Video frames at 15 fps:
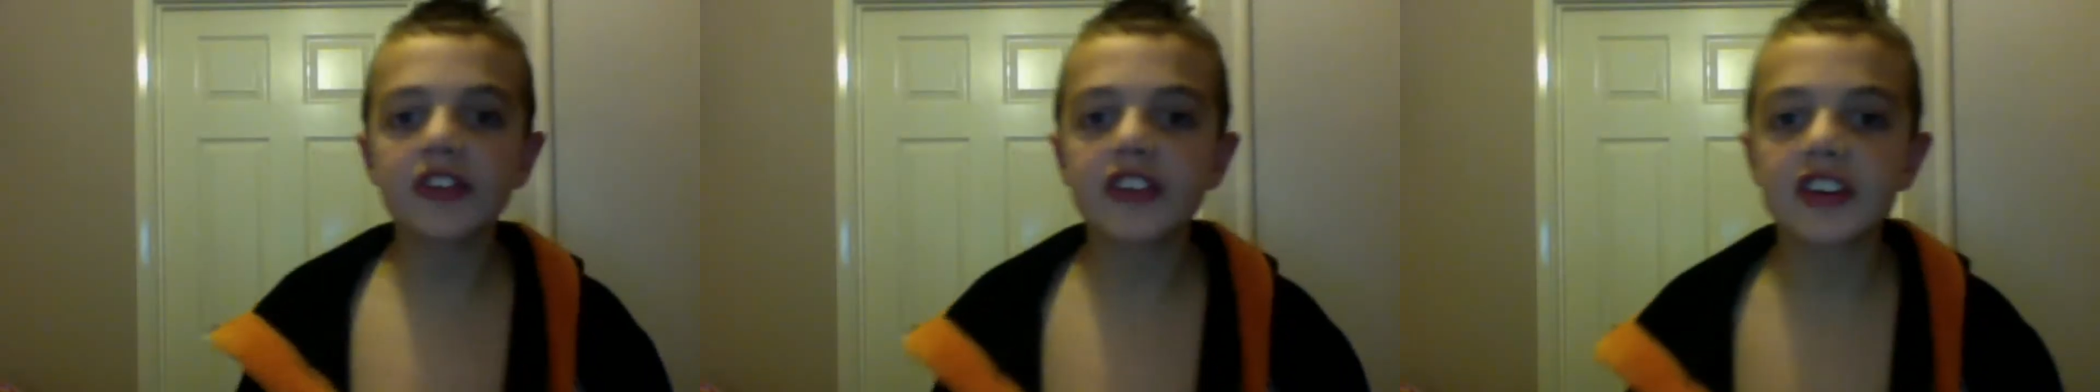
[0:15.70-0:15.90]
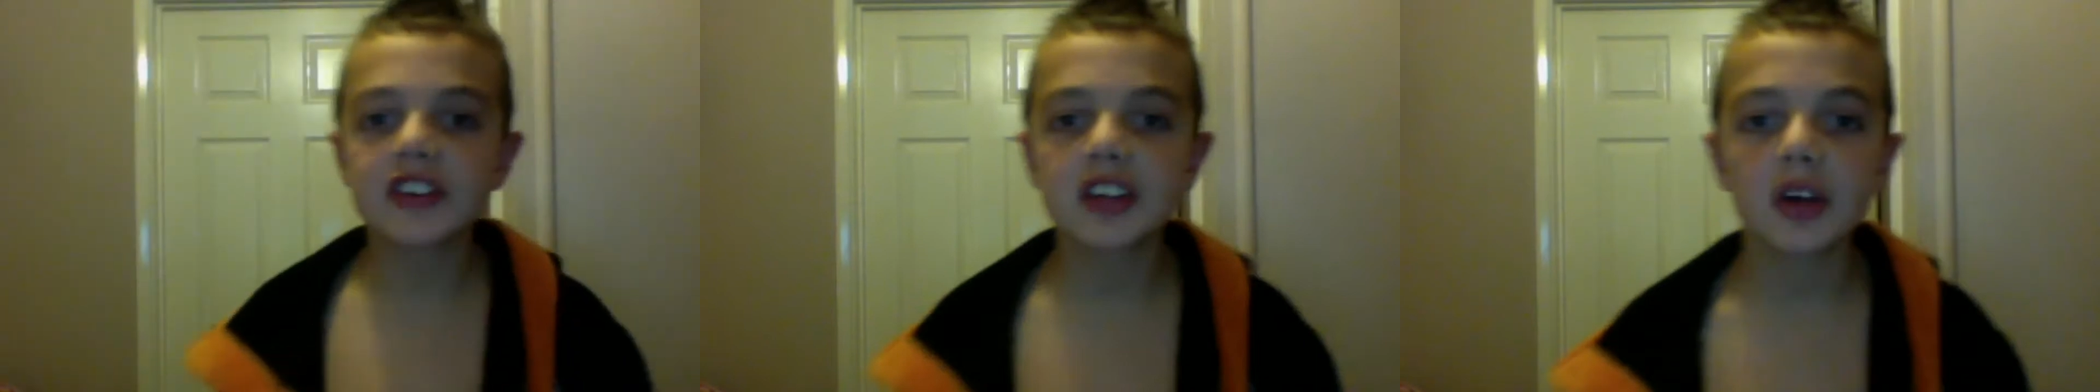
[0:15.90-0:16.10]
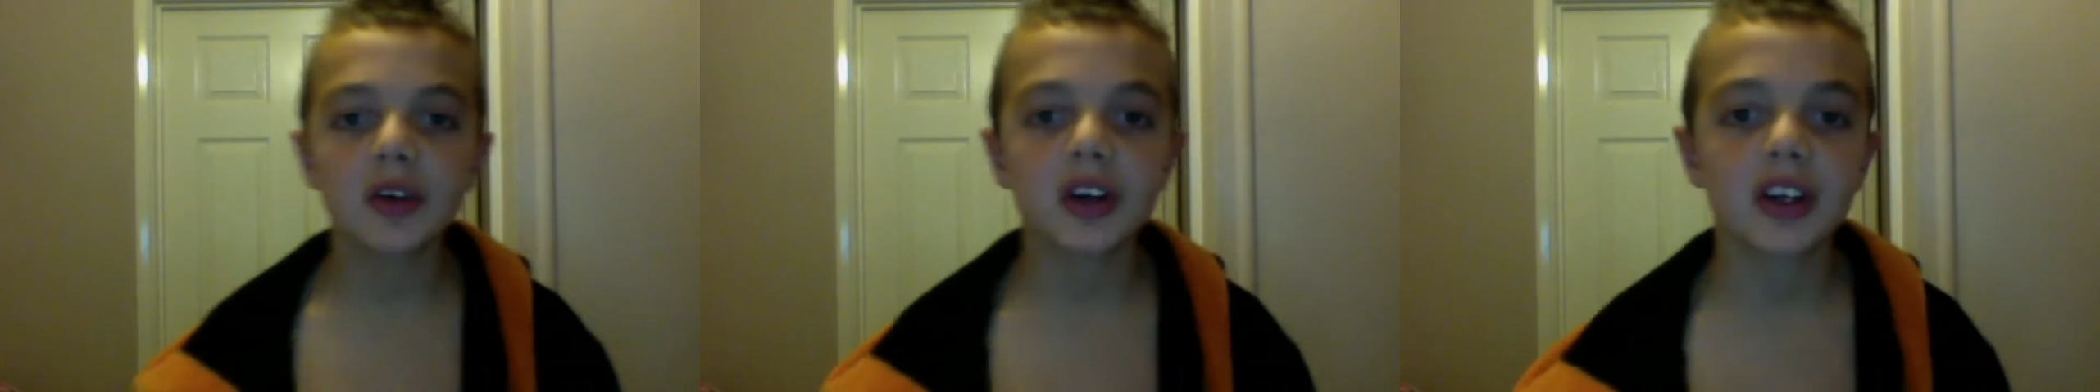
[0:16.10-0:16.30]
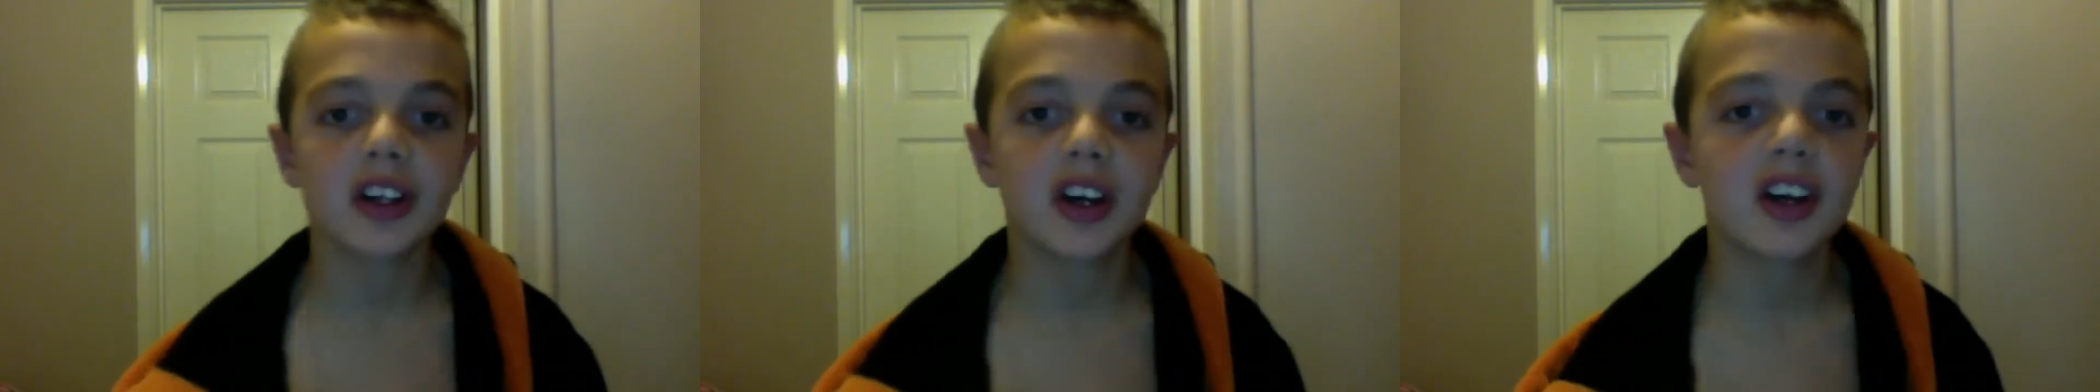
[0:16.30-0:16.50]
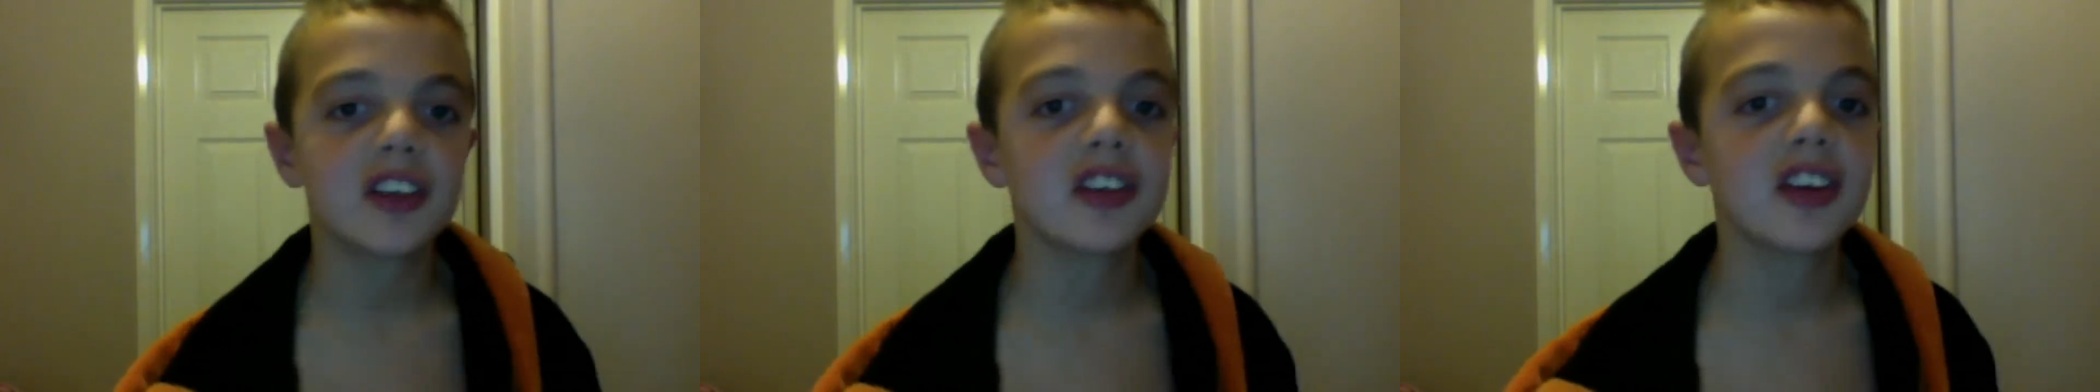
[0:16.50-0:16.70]
What's going on,
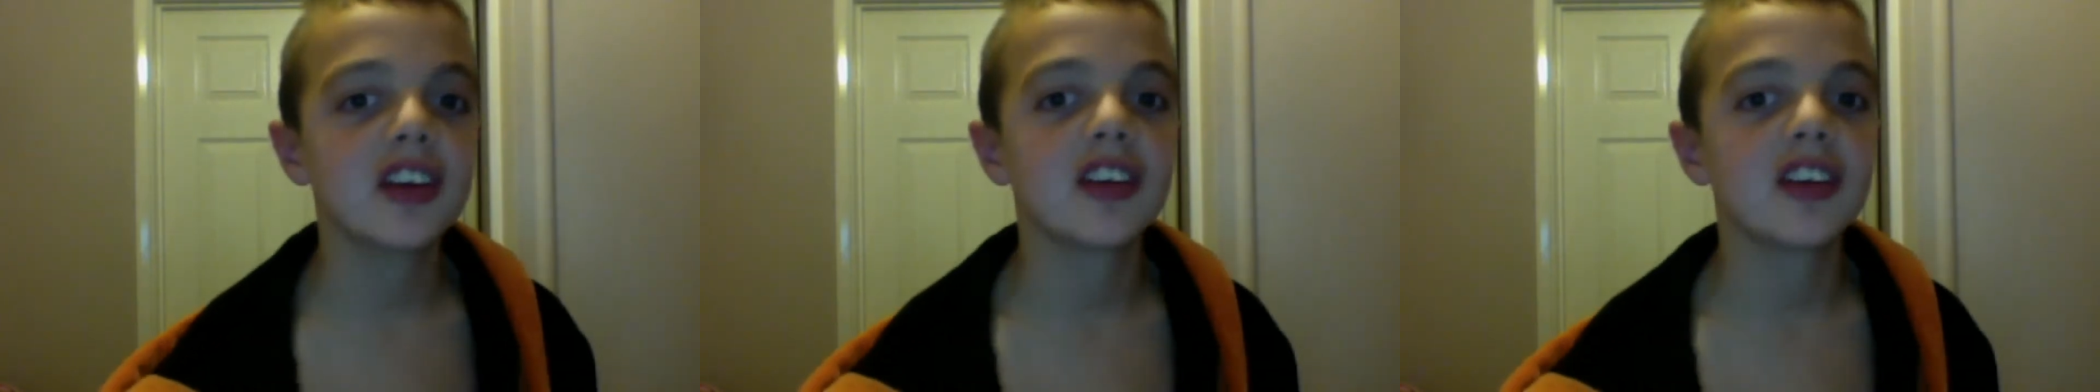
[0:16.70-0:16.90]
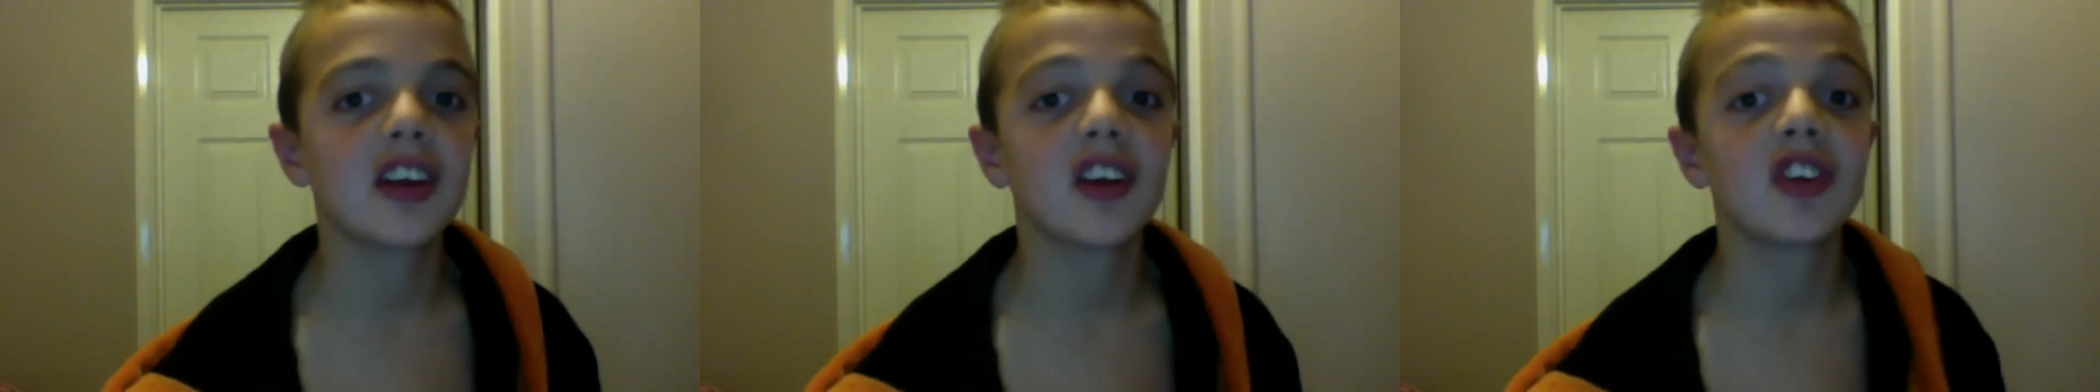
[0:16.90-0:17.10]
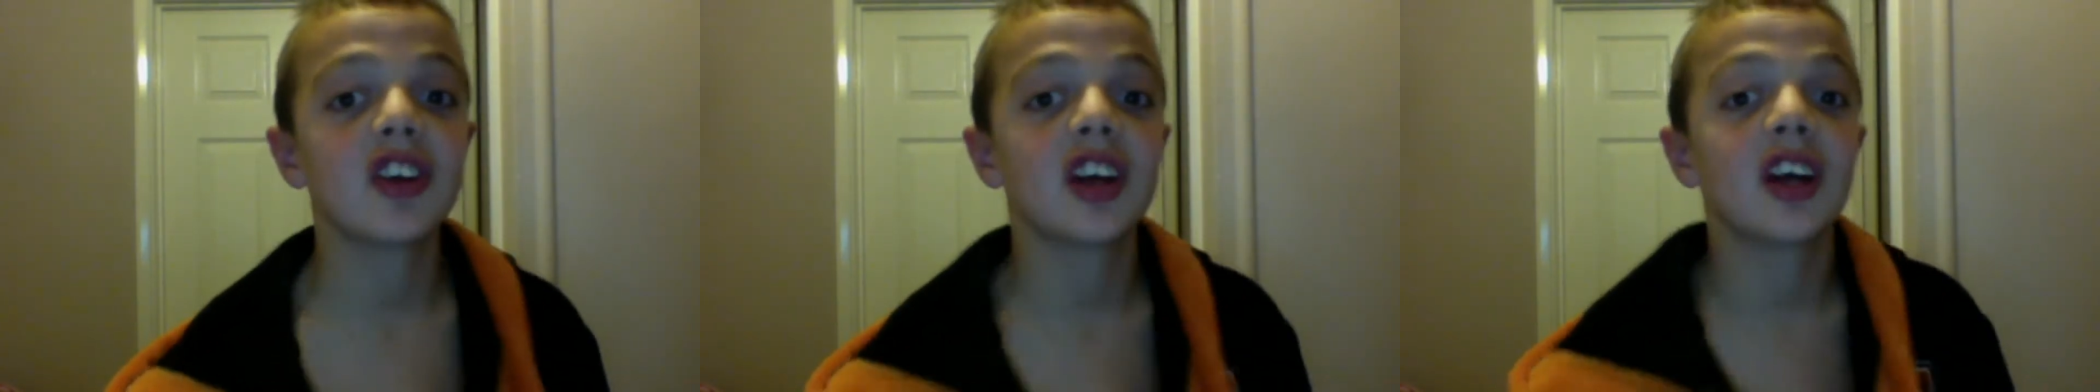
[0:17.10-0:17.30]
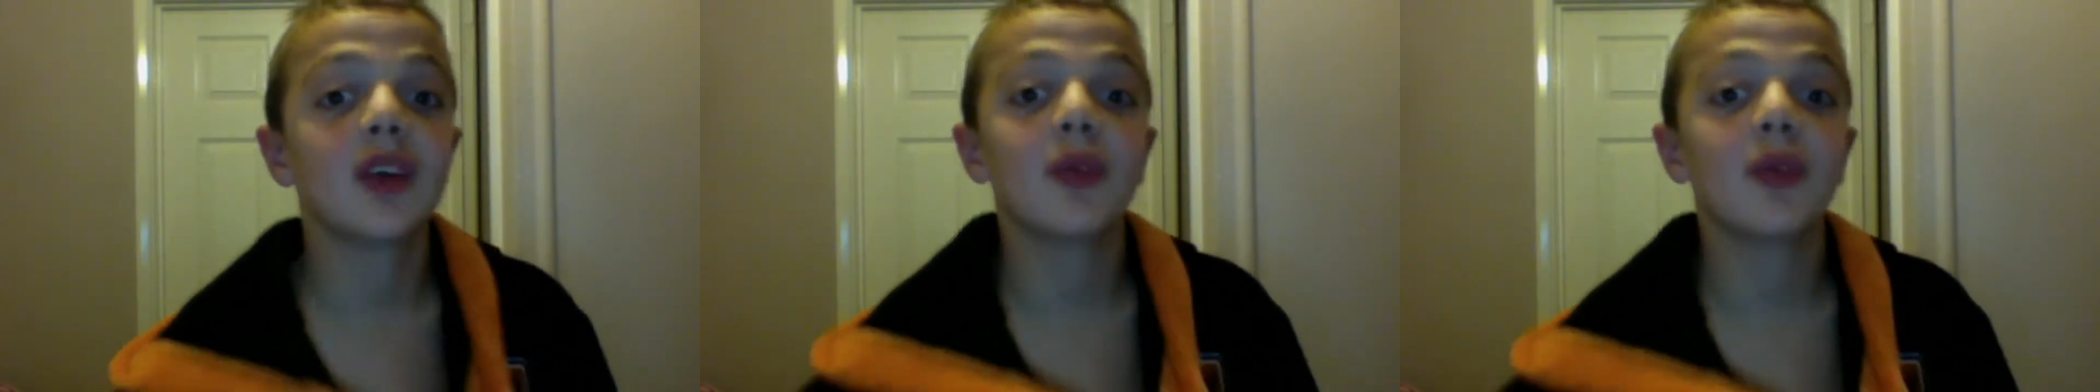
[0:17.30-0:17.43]
guys? He's actually here.